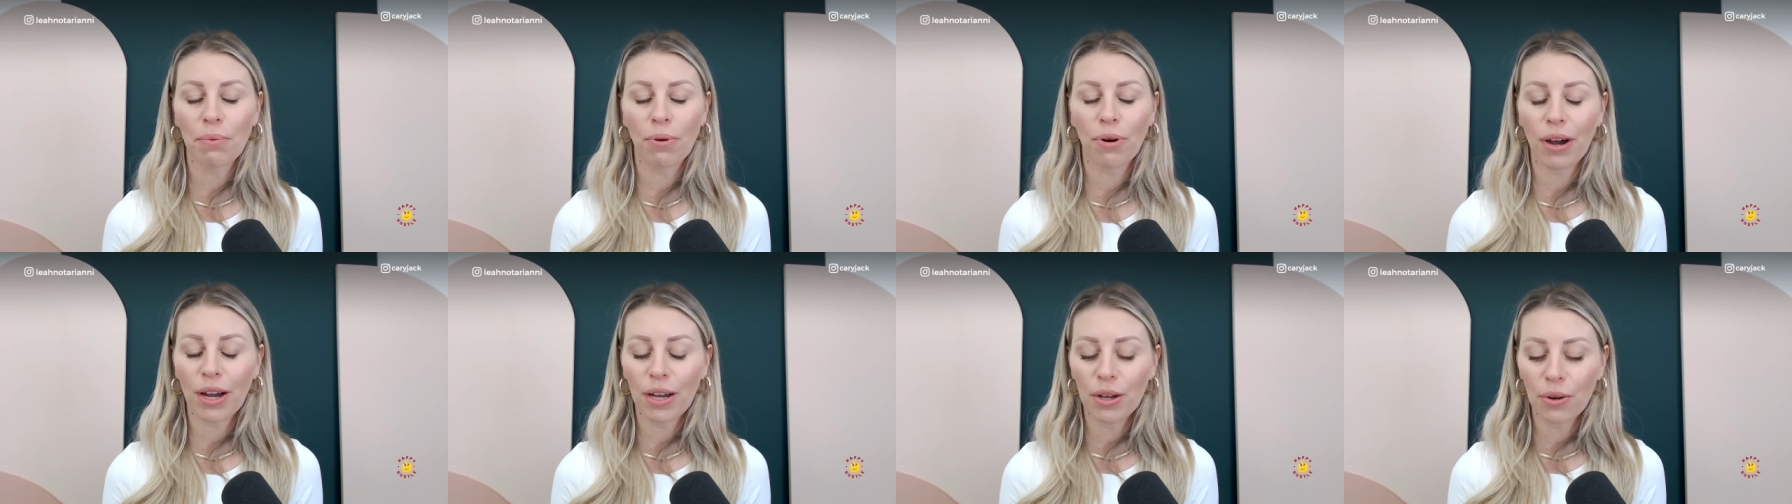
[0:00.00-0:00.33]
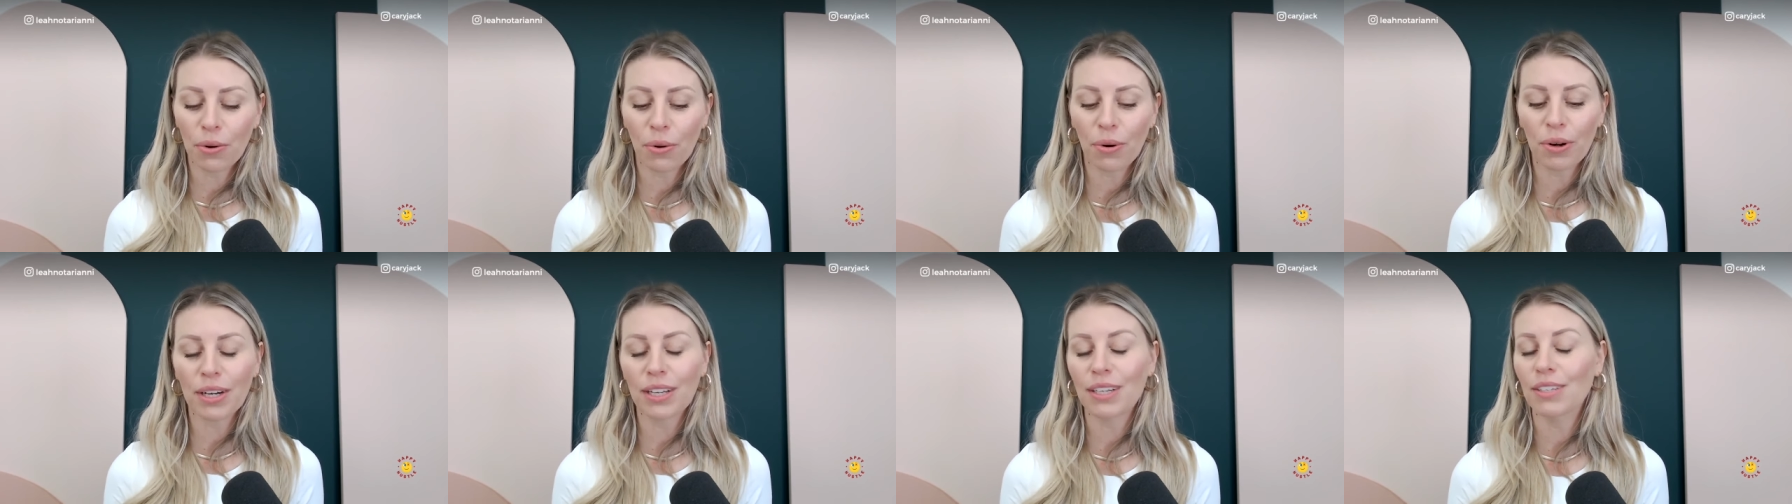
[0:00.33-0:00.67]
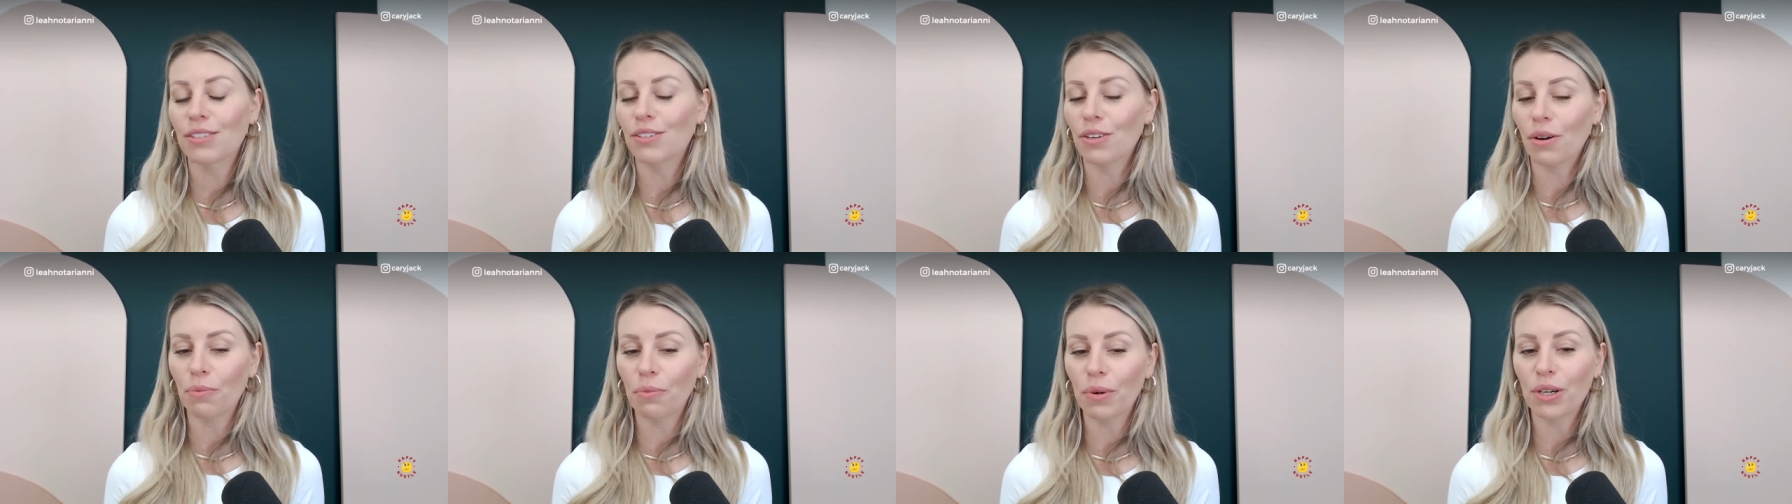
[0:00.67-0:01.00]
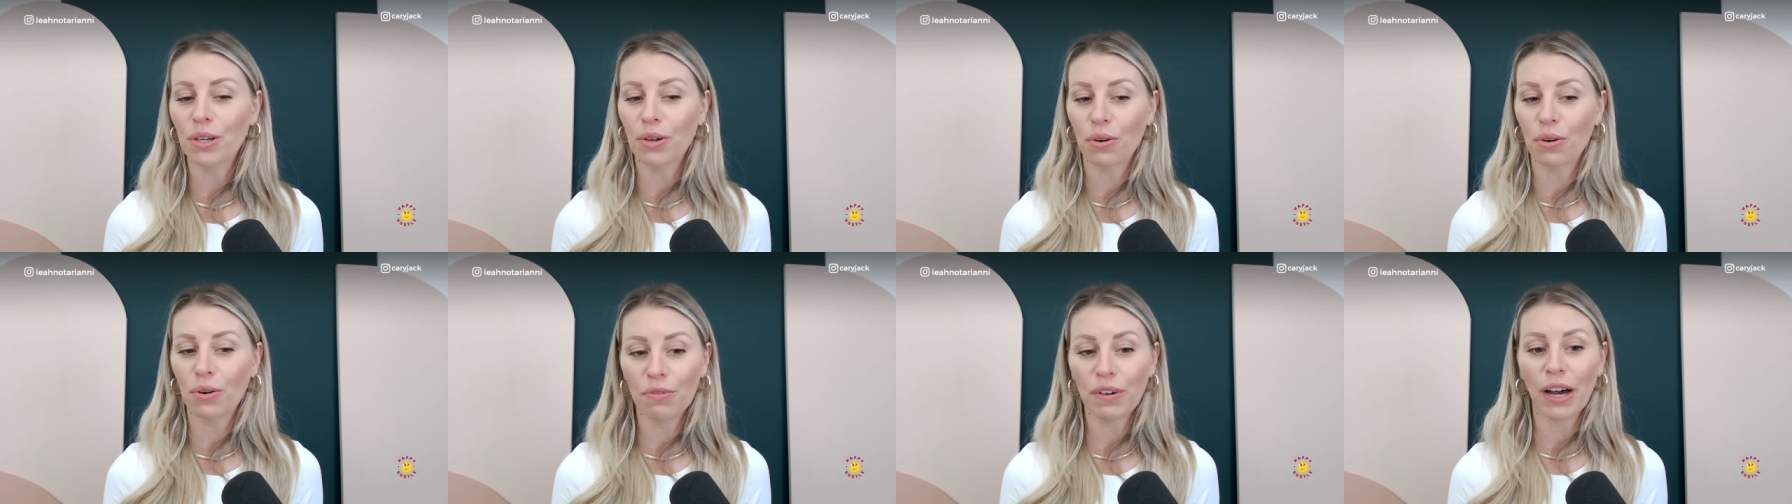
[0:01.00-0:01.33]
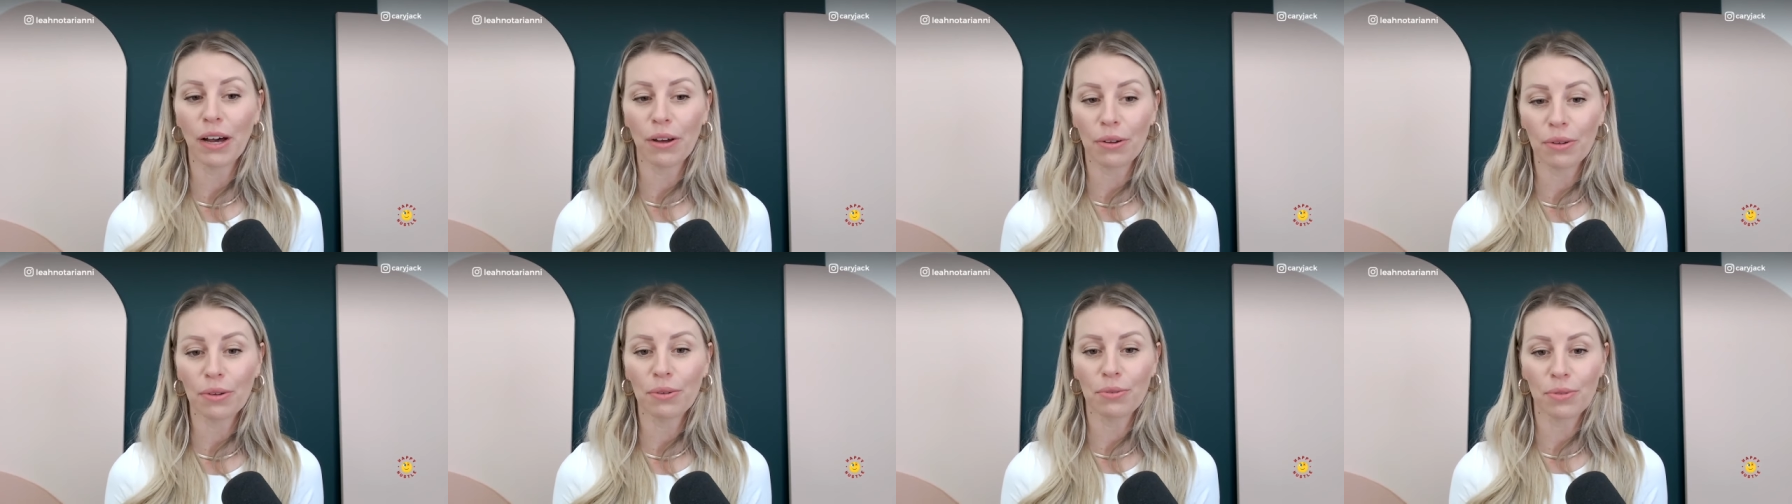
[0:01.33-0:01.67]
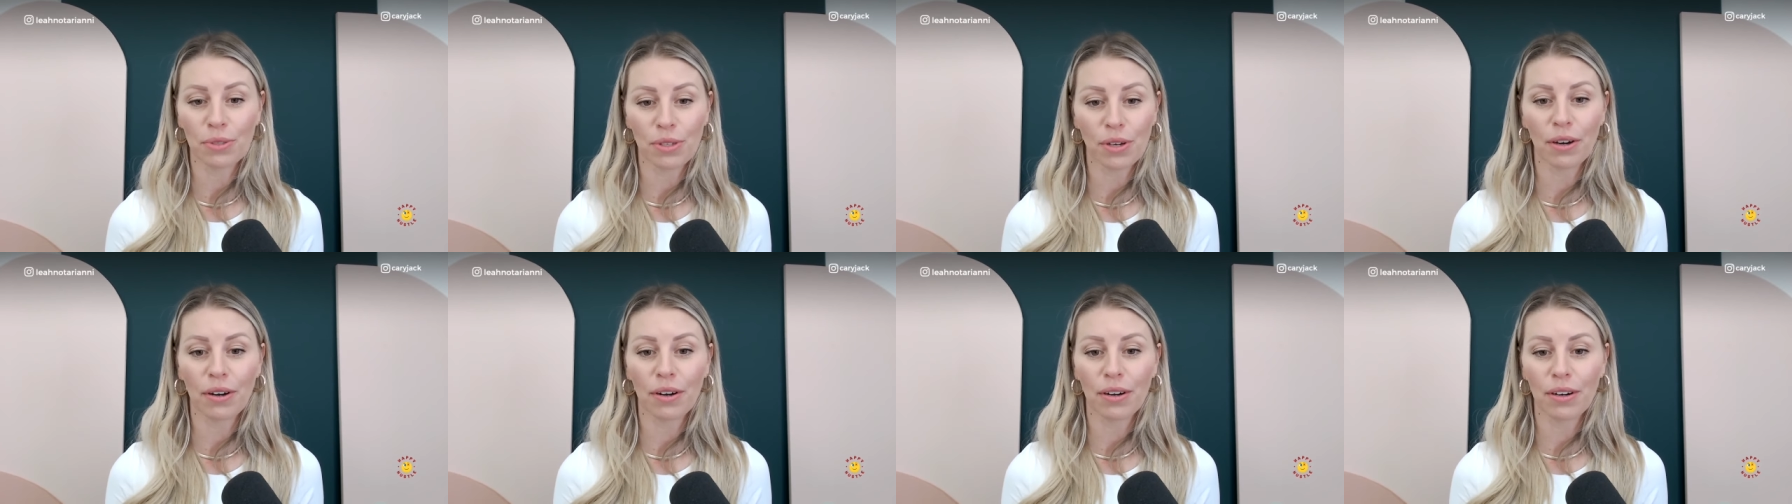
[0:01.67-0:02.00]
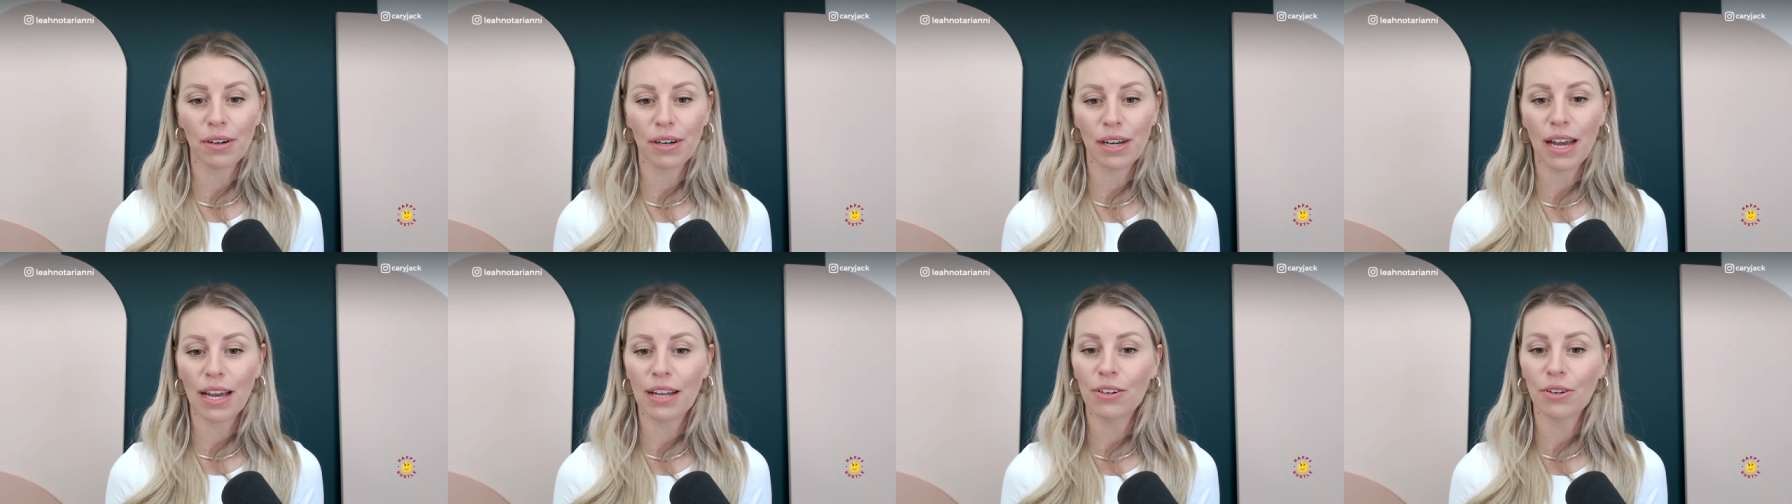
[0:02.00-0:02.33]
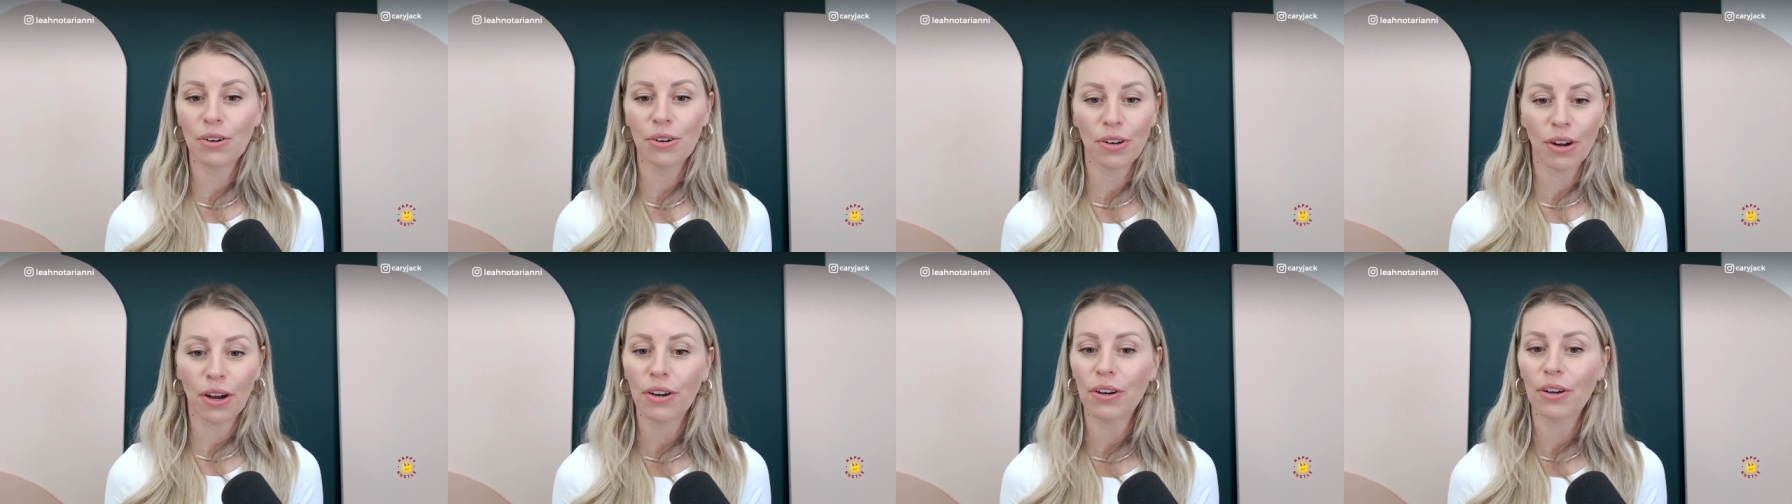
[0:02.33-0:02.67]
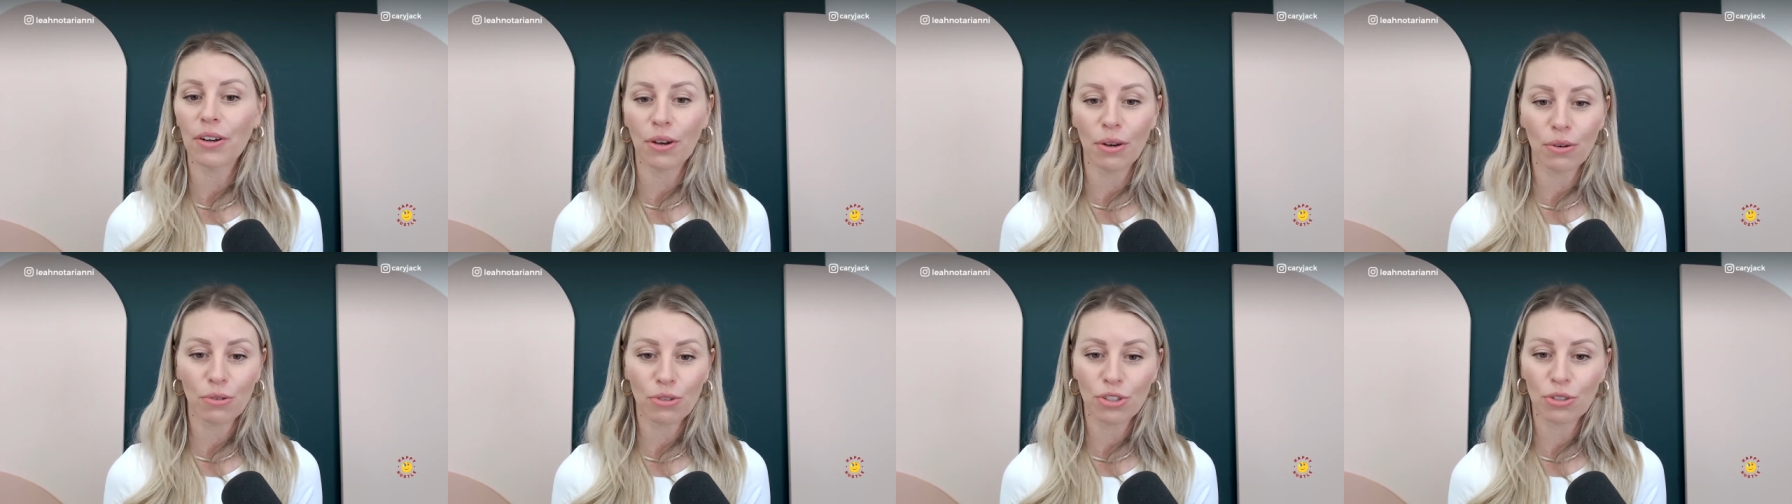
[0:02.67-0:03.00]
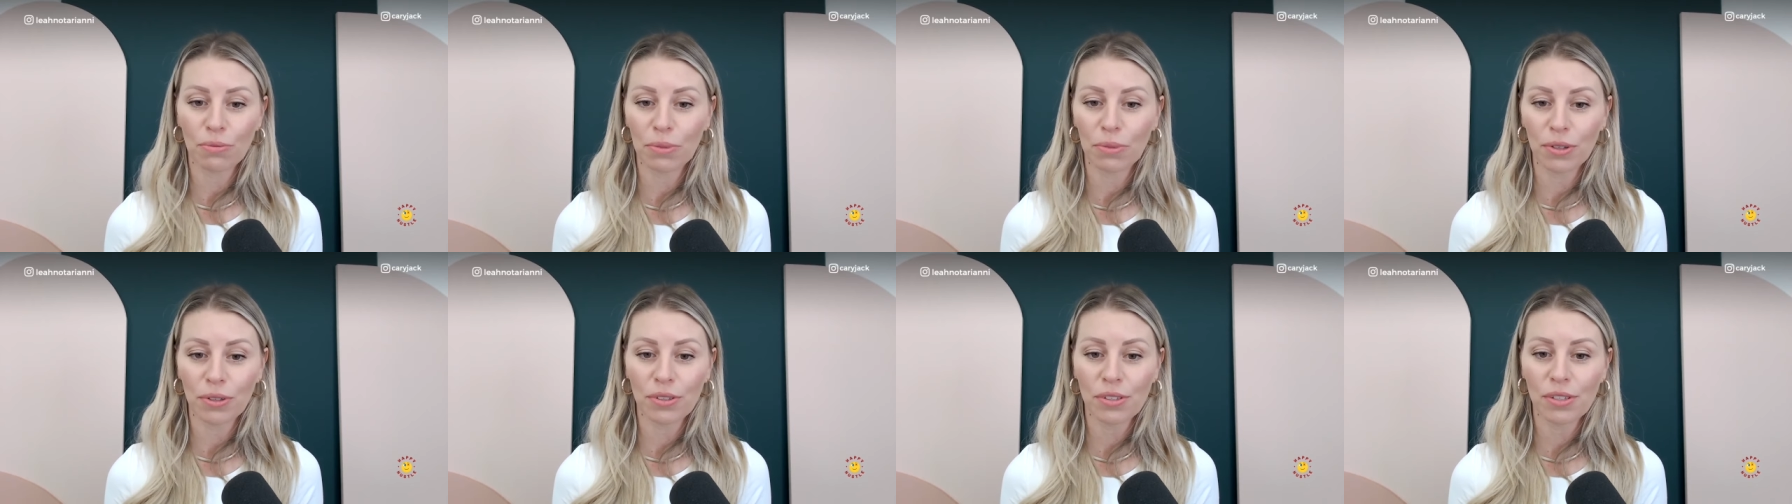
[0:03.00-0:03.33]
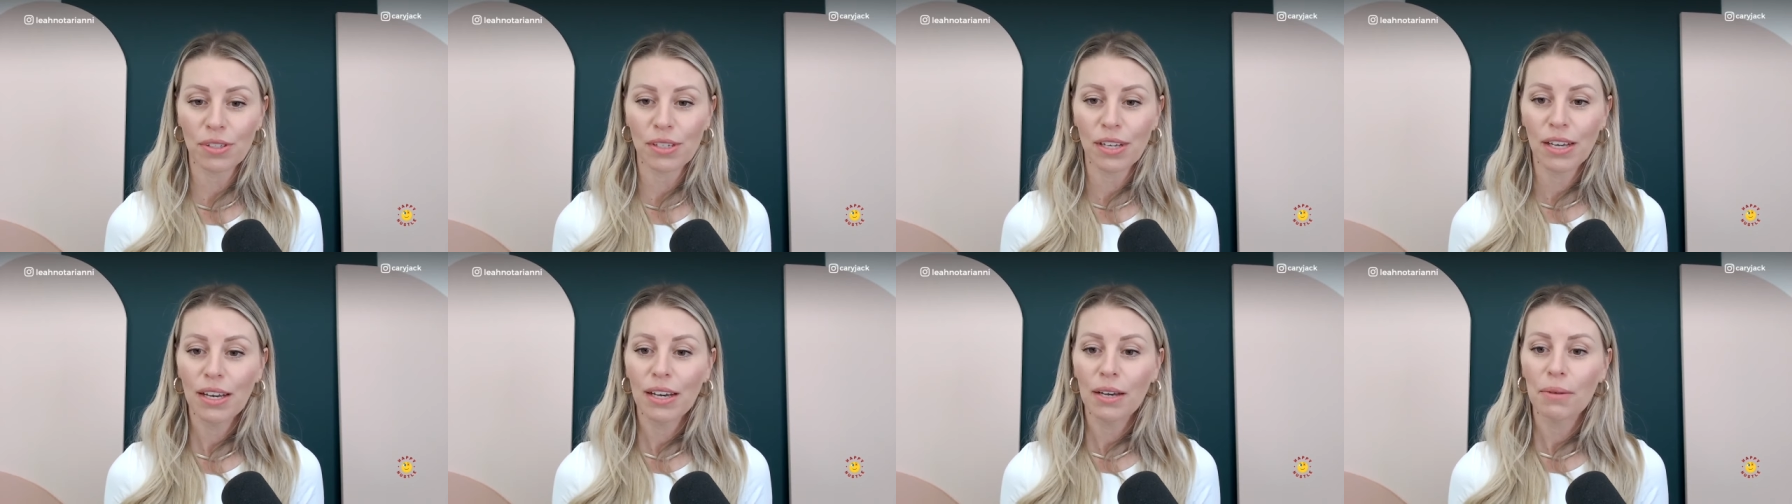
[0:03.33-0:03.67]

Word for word: priorities on what your values are and your hmm. non-negotiables.